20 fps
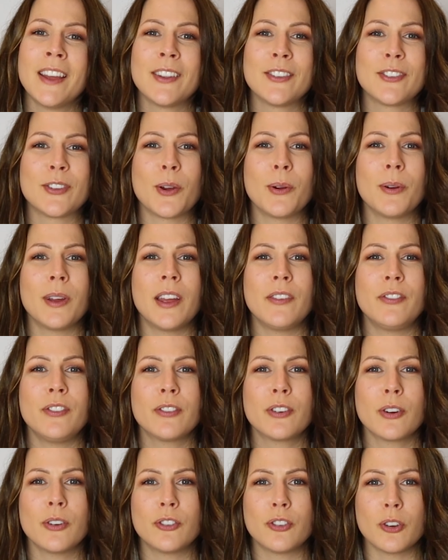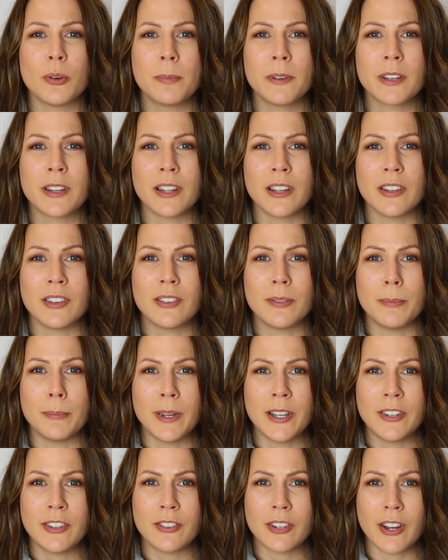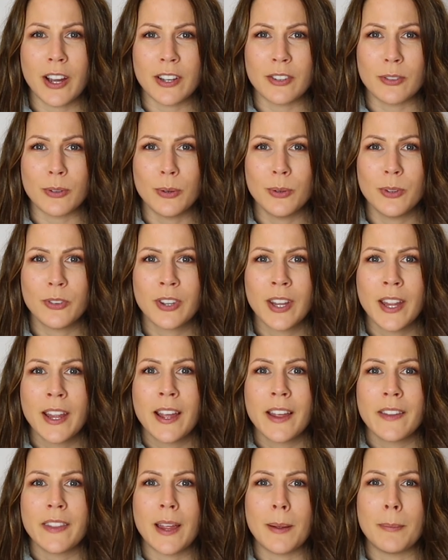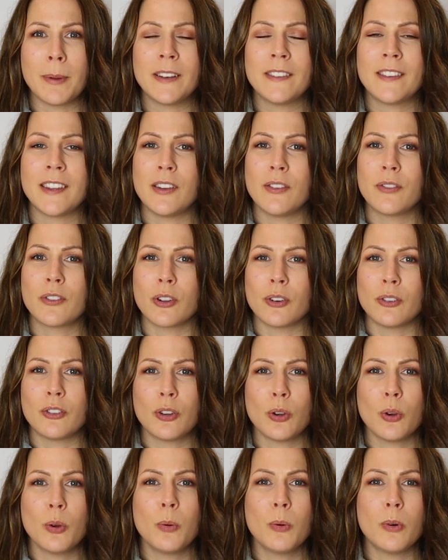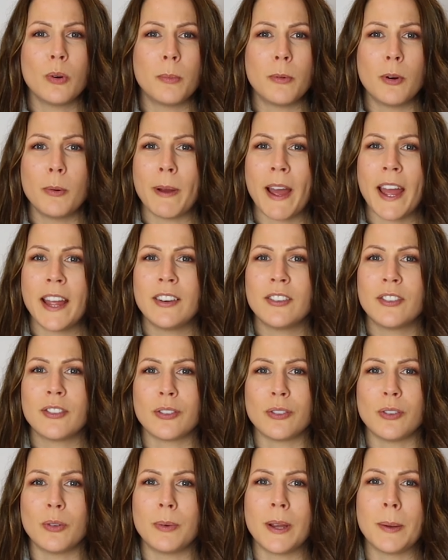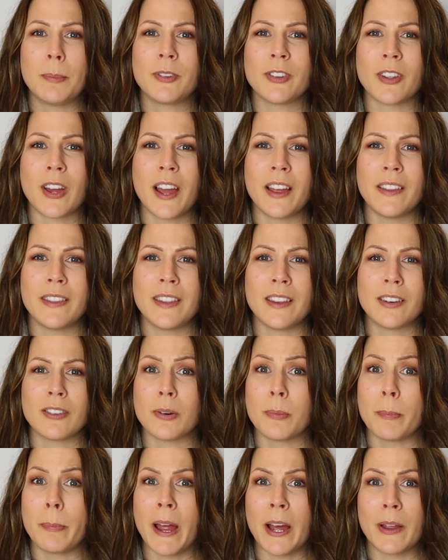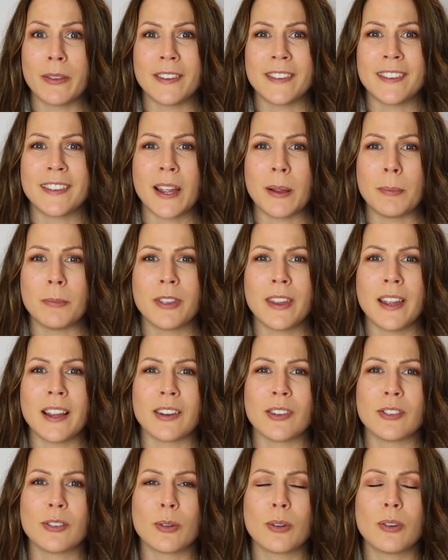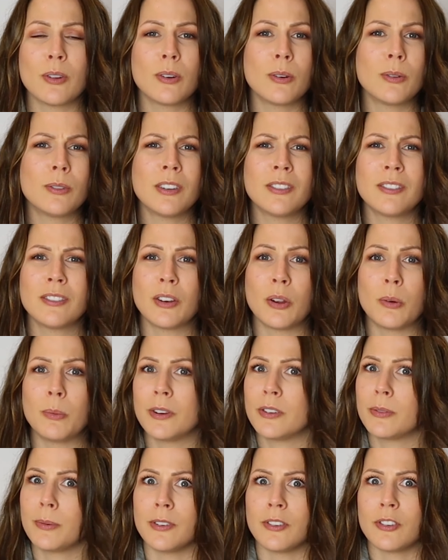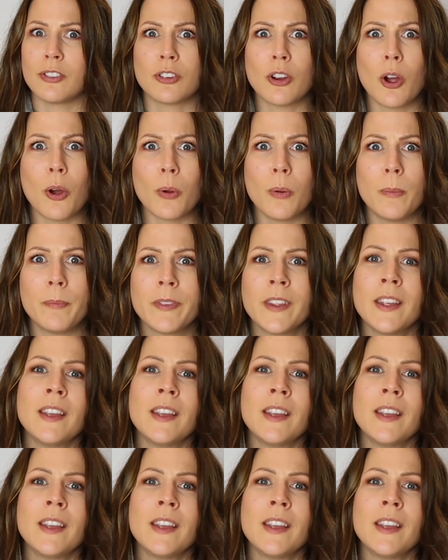So if you've got duplicate meta titles, that means that you've got two or more pages on your website that are about the same thing. So Google doesn't know which one to show.